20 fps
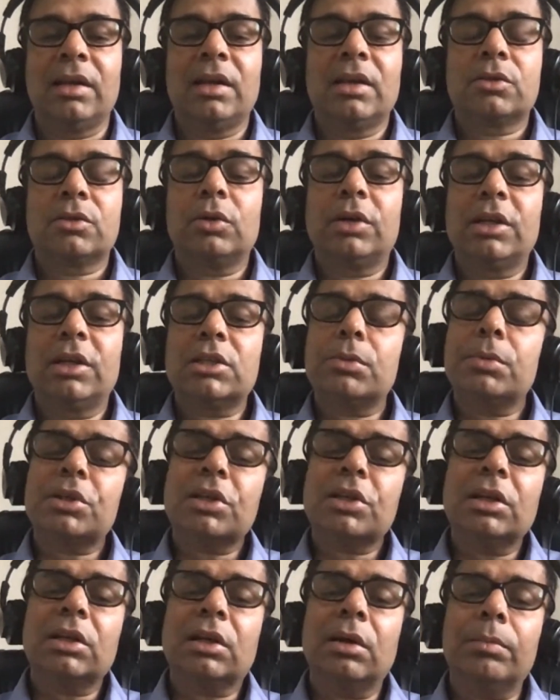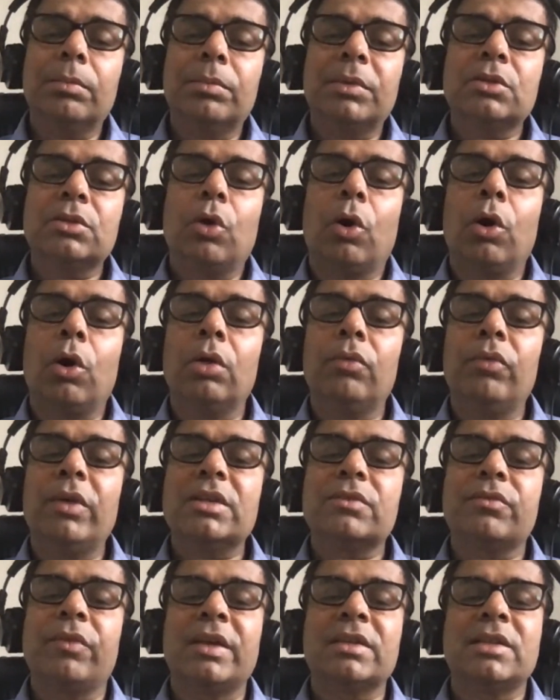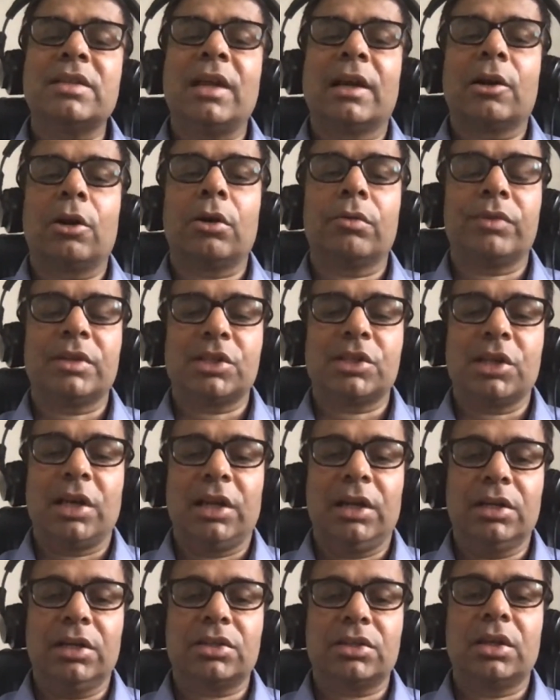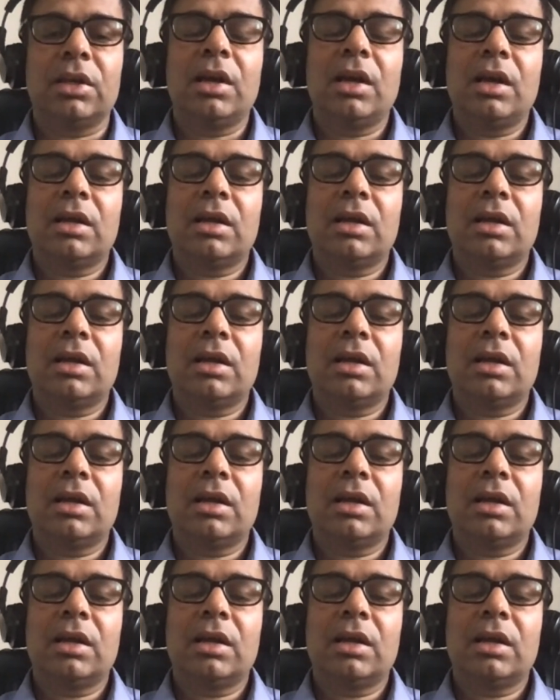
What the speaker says: So distribution companies always face that kind of a challenge.